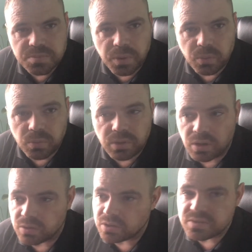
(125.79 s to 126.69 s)
But you
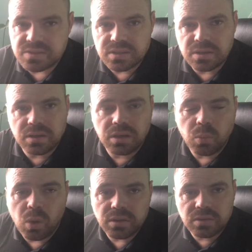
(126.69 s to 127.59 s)
can see
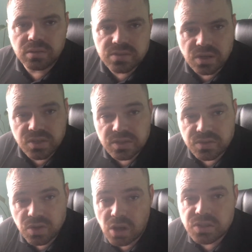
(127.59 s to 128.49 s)
one such as
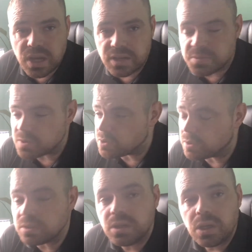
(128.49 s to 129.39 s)
Tron Chain has been
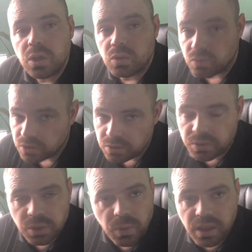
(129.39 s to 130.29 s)
doing really,
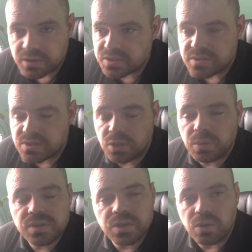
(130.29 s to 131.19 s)
really well. It's
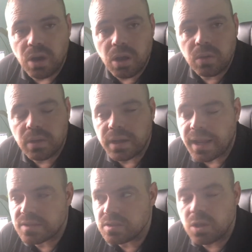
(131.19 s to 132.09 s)
continuing to grow. It
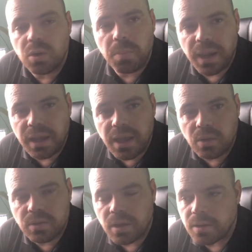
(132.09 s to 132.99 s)
has a lower
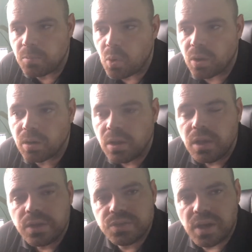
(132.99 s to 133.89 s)
payout, a more
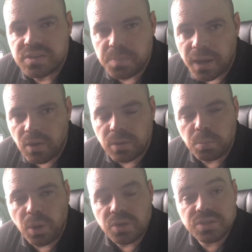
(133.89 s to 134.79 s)
transparent
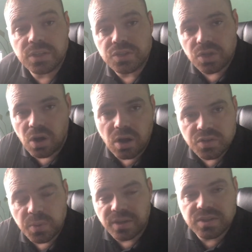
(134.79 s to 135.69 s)
person in charge.
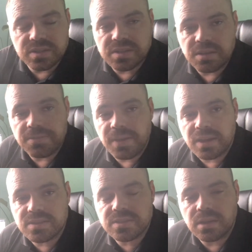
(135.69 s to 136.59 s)
We actually see a
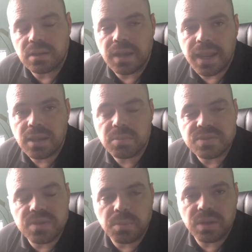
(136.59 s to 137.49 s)
face and a name and
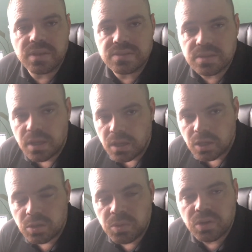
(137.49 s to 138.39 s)
somebody that's
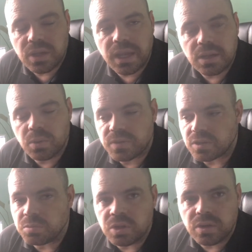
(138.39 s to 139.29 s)
communicating with the
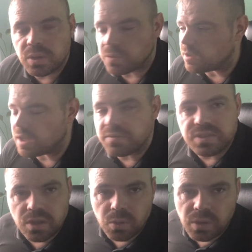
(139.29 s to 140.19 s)
community. With a lot of these
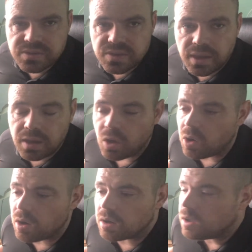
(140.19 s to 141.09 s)
other ones, they
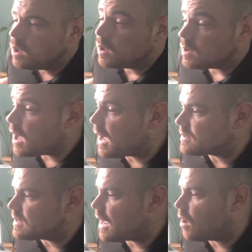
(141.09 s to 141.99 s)
are
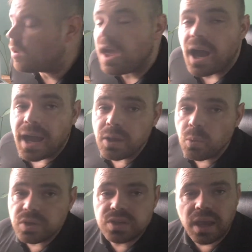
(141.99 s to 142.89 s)
not. Now, I
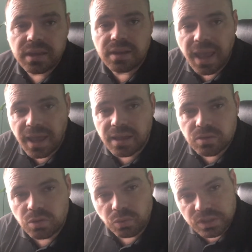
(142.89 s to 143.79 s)
wish I had had
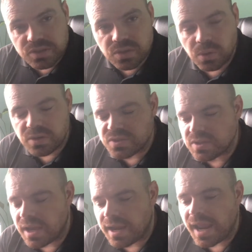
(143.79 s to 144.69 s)
the resource
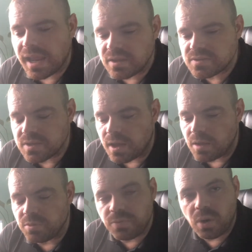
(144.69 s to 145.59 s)
at hand
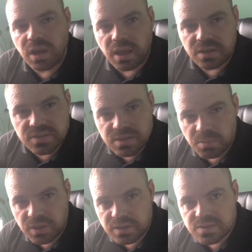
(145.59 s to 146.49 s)
before I got into some
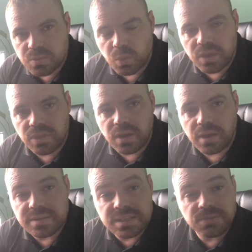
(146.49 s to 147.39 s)
of these with
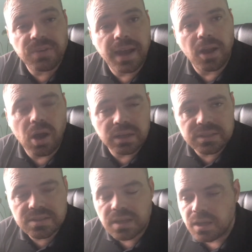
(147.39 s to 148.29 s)

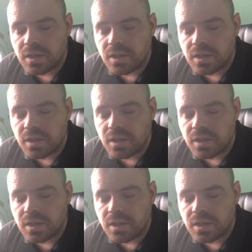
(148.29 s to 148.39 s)
DefiAudits.